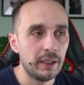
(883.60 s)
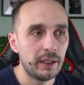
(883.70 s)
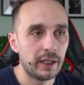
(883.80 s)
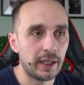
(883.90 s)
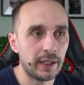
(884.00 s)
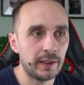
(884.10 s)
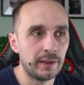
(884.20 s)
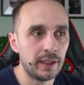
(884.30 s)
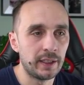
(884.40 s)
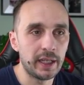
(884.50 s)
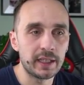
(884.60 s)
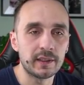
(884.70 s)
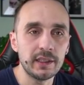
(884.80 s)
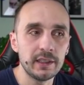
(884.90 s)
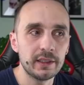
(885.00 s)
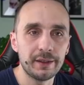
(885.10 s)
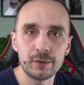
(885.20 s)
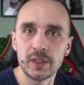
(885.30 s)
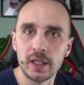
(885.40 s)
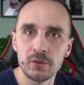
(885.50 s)
and then 18 chaos
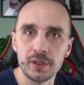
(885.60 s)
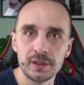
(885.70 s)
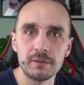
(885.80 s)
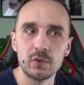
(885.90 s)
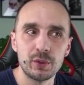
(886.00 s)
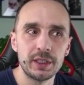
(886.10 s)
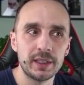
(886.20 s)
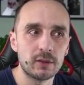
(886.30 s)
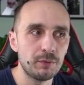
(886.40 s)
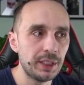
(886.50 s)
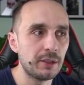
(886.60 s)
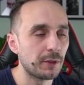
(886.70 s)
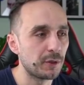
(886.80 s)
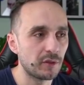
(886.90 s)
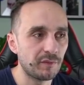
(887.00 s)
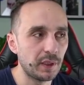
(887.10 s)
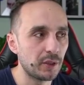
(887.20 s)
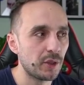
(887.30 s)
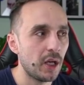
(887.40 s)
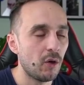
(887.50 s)
dungeons during that week, you can just
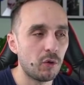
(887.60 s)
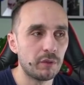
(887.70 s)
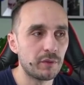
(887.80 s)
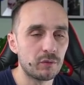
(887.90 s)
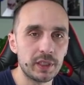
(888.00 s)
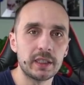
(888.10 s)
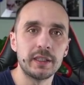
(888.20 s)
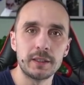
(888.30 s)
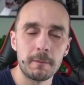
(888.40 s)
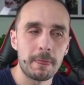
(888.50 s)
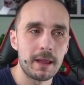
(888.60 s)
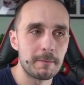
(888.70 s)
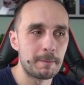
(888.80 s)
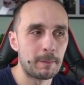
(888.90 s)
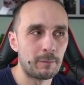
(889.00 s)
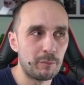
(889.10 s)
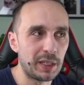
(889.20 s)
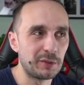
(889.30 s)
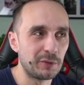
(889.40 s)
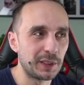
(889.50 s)
finish all of your weeklies by
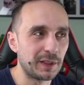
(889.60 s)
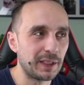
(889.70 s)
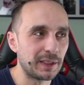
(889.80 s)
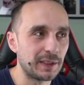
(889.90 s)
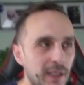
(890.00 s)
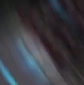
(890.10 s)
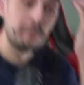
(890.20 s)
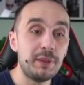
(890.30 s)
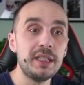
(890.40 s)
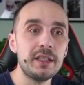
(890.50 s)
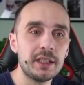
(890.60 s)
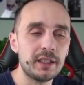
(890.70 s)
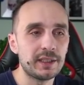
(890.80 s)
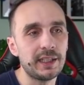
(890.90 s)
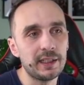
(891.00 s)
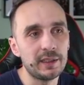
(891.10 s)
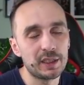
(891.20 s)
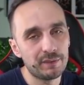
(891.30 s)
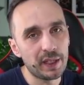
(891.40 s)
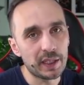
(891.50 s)
doing this. Yeah, being in a guild is
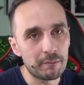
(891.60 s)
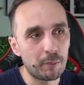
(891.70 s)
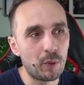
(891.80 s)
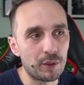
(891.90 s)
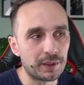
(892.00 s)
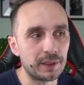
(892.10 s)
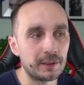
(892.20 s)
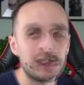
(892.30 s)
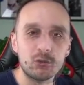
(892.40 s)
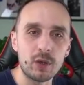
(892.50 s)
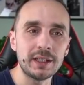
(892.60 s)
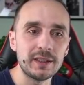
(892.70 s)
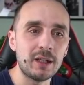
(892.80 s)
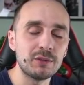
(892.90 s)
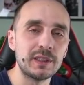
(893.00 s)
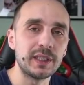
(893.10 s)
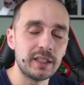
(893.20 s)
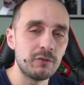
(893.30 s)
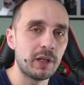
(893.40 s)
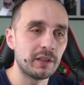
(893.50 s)
very important right now, since
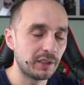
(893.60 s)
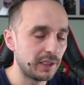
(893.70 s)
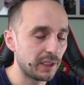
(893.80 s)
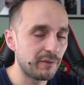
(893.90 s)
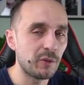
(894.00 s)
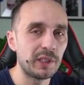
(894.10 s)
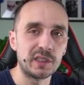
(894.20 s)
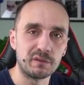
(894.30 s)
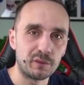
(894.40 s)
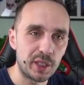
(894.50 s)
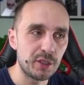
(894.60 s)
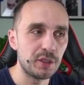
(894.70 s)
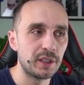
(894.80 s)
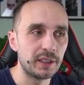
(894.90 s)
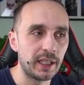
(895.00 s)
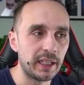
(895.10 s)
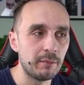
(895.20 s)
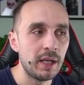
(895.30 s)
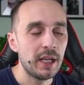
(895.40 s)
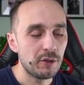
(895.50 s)
everyone is fresh in the game.
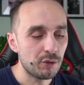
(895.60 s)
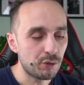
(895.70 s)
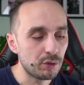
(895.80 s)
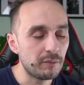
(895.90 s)
You should